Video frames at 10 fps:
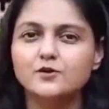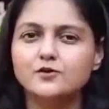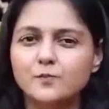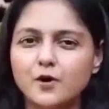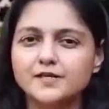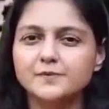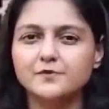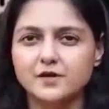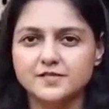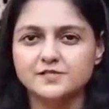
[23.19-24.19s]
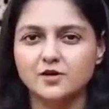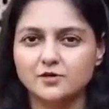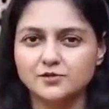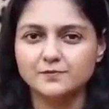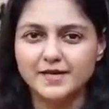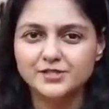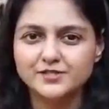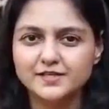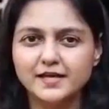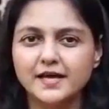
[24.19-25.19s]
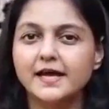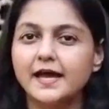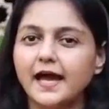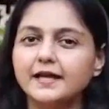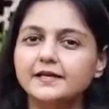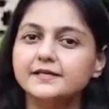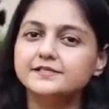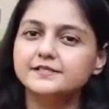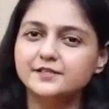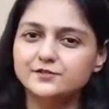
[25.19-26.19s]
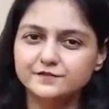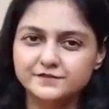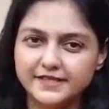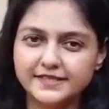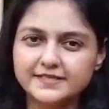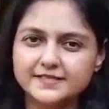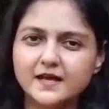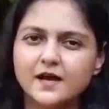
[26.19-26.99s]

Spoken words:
robotic process automation, and Internet of Things,